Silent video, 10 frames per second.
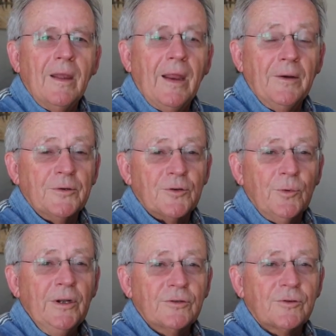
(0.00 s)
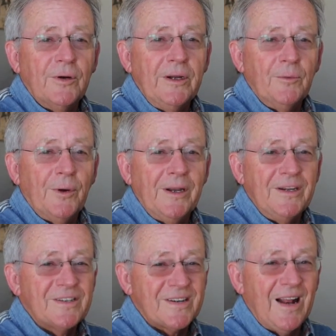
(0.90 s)
And it was a real treat when he
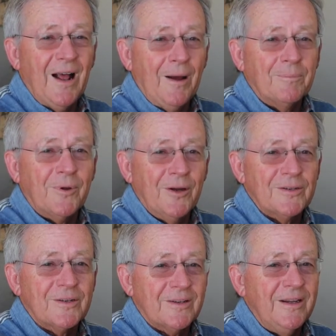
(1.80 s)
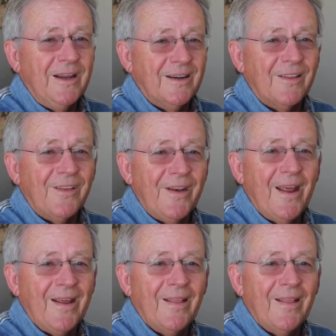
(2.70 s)
stopped, because at the end of the day,